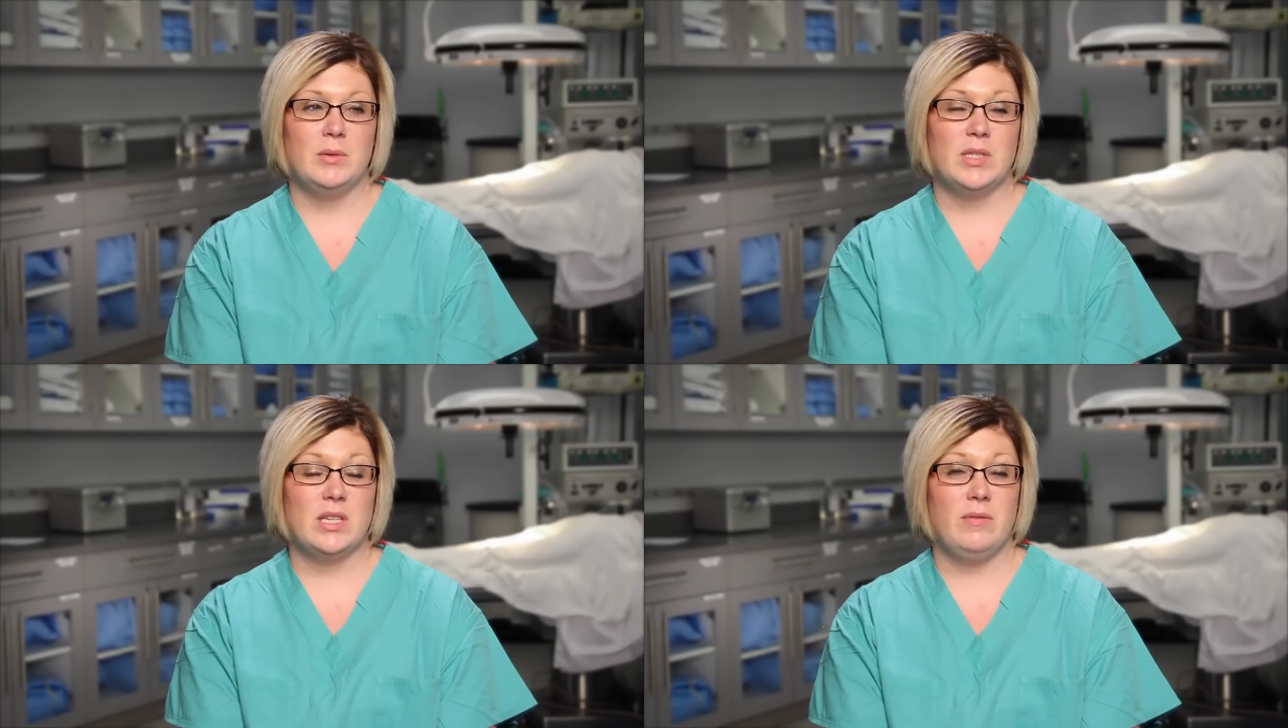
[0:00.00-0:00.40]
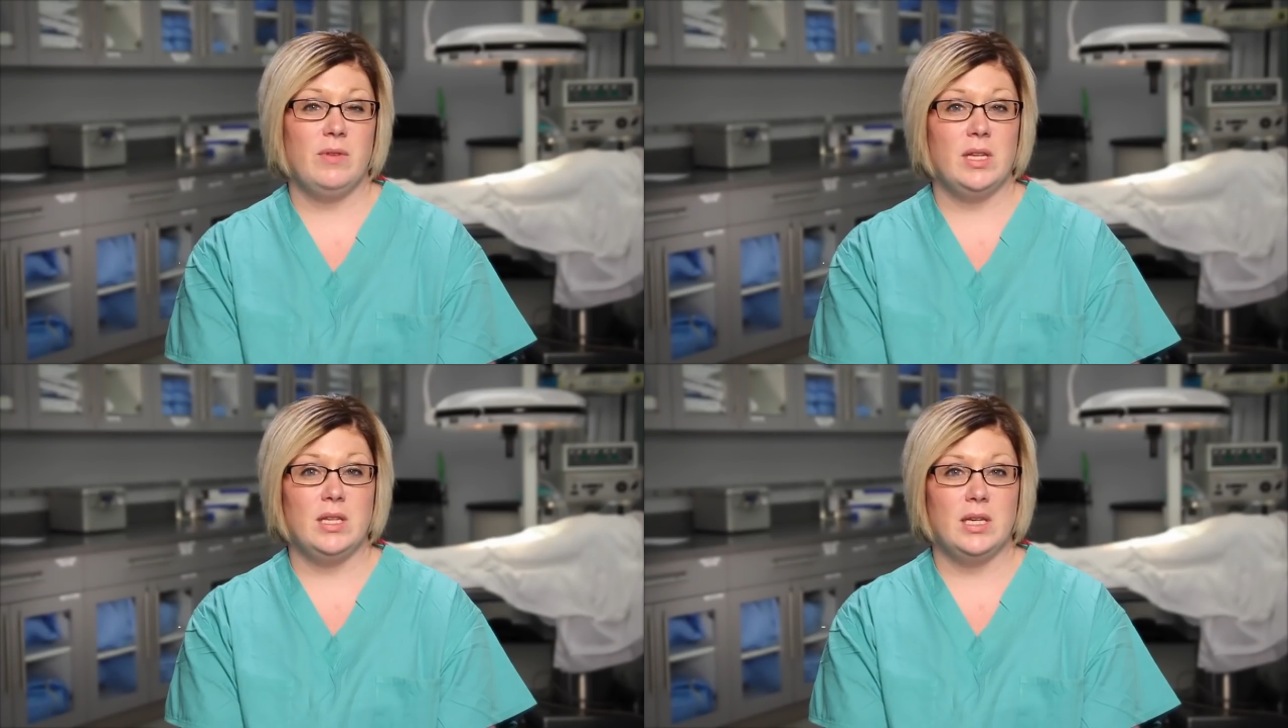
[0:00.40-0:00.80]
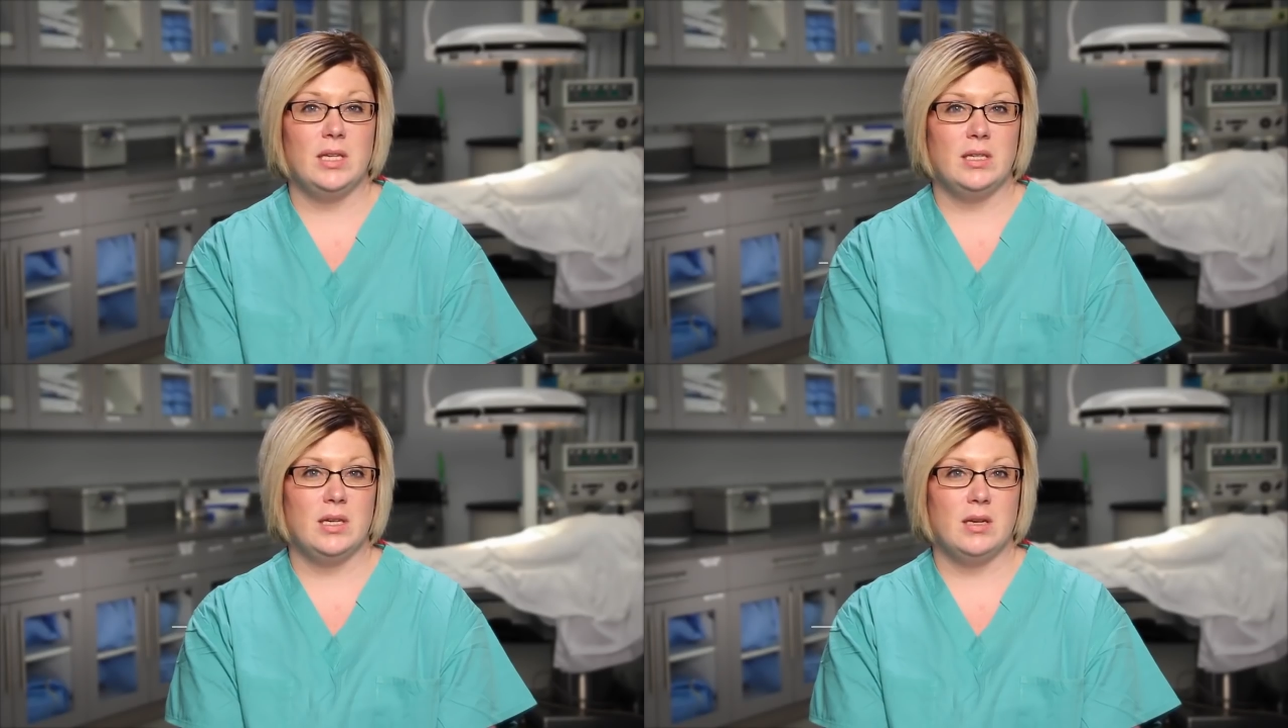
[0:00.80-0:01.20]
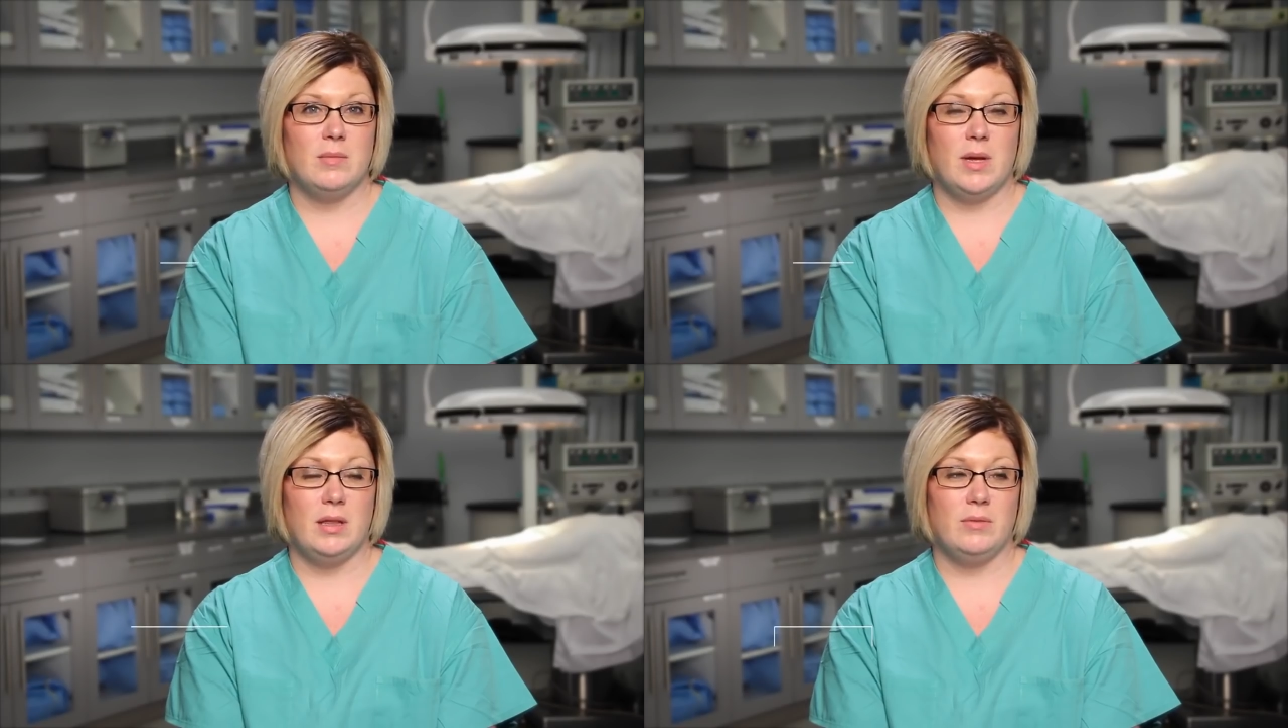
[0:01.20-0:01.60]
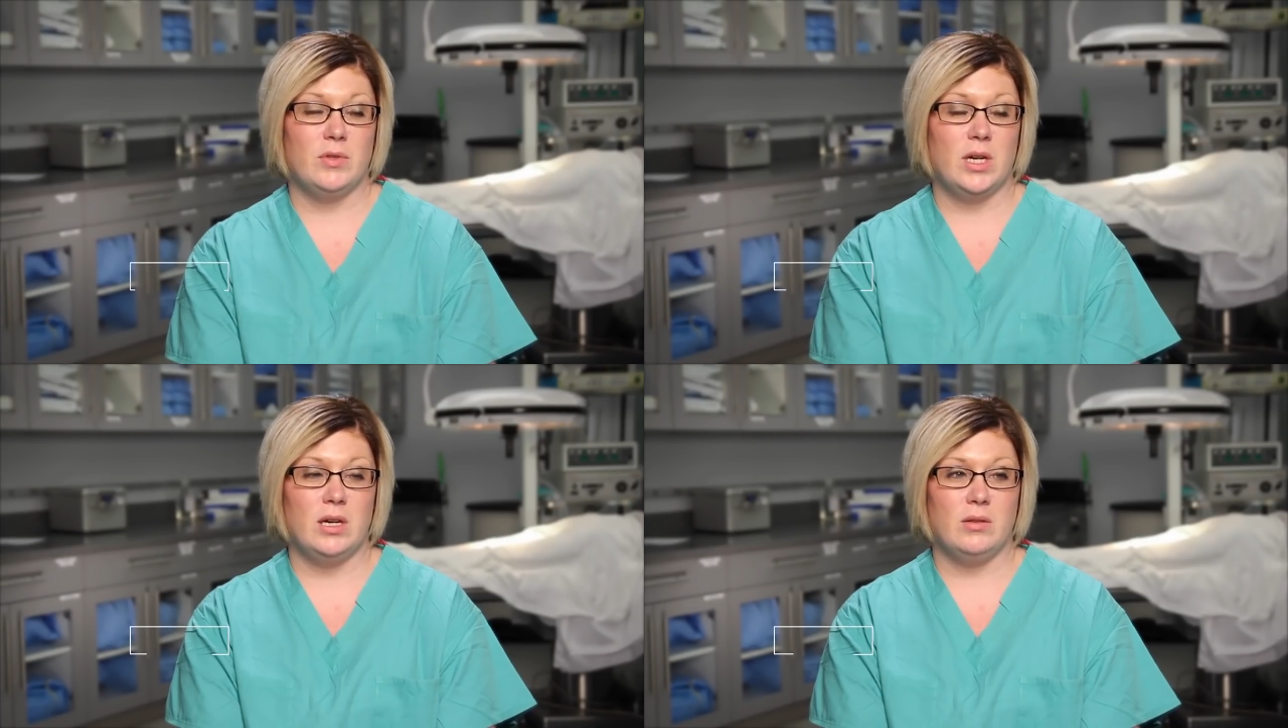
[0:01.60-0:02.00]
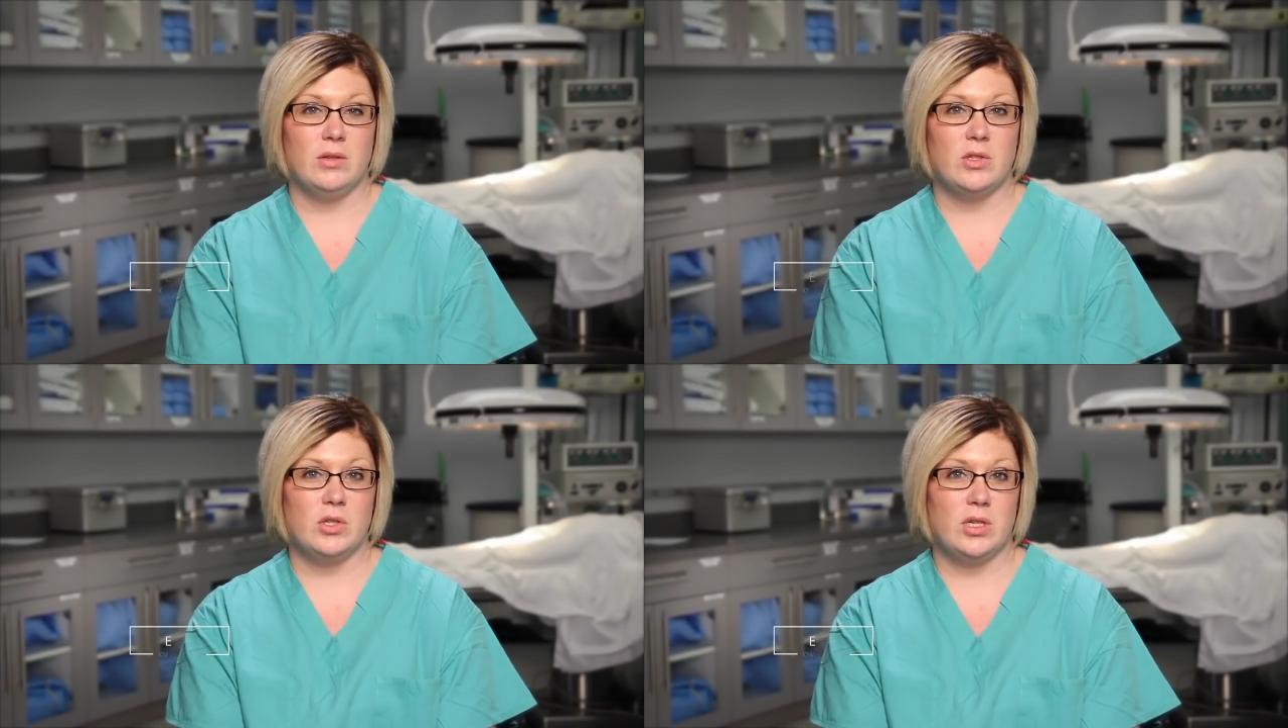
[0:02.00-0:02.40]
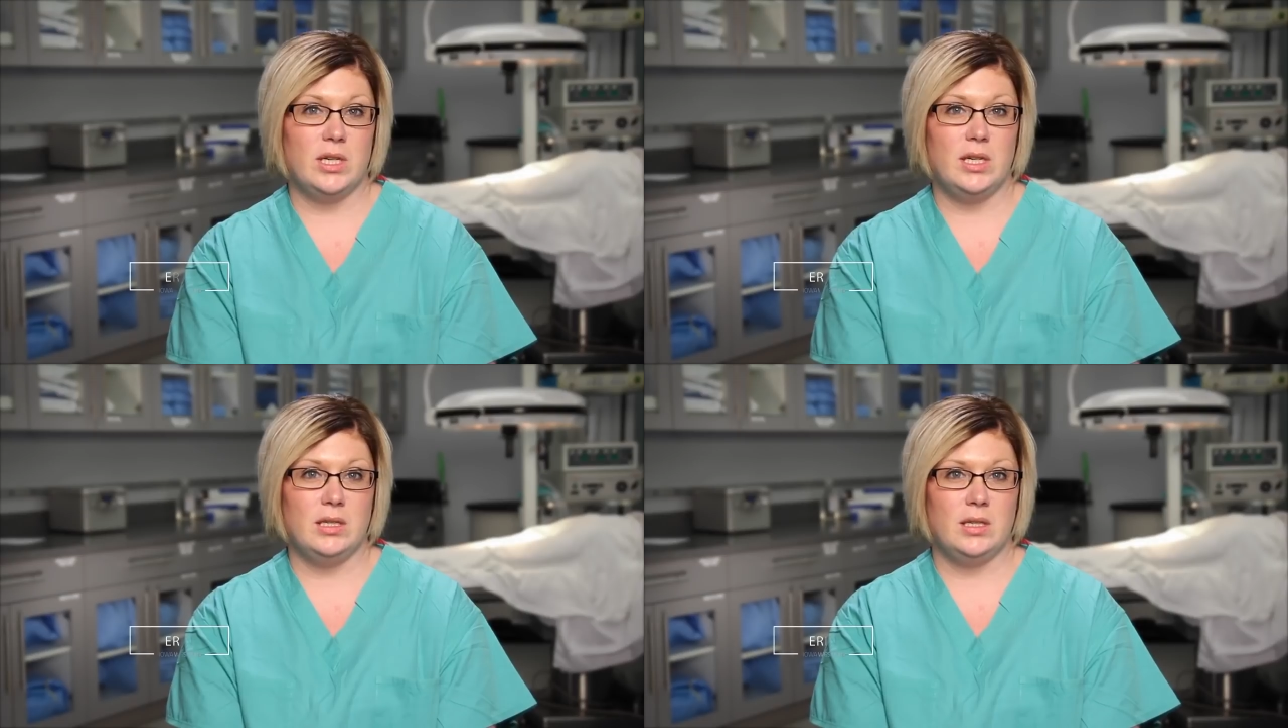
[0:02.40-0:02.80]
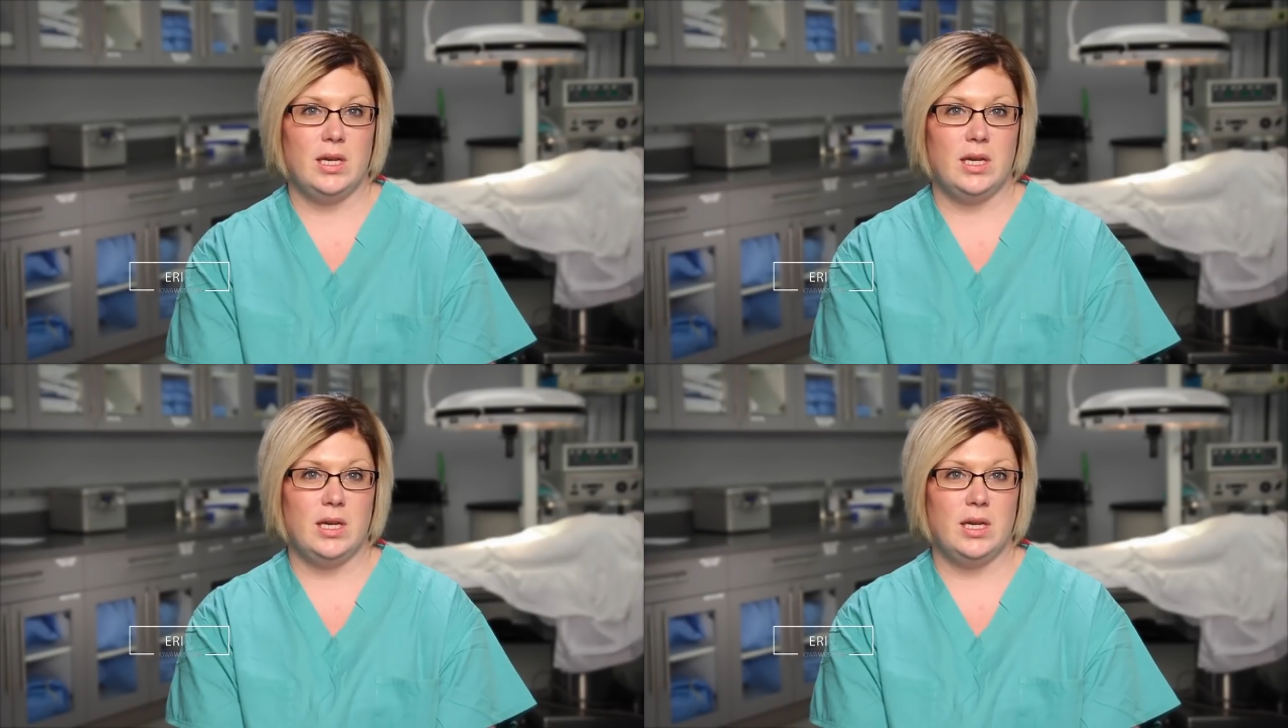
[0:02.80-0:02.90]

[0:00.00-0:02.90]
It was convenient. Um, I lived right down the street,